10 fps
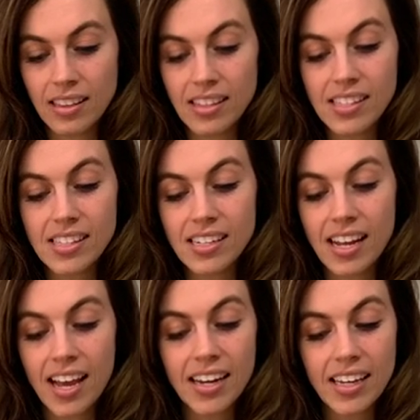It's
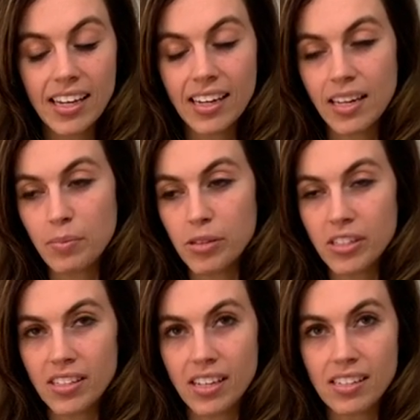not
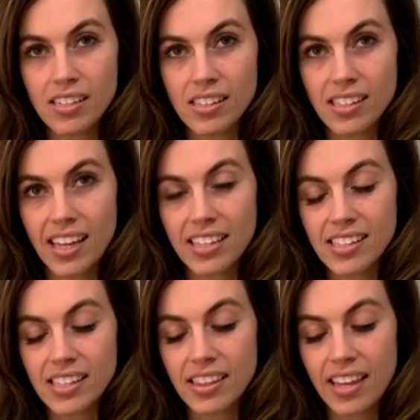80%, it's less
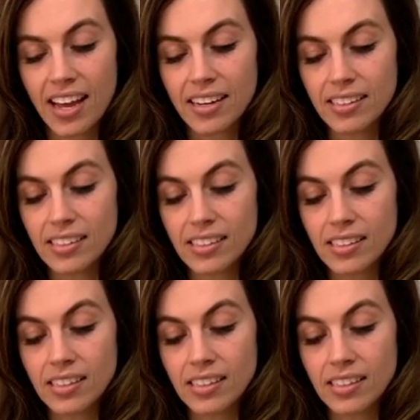than that.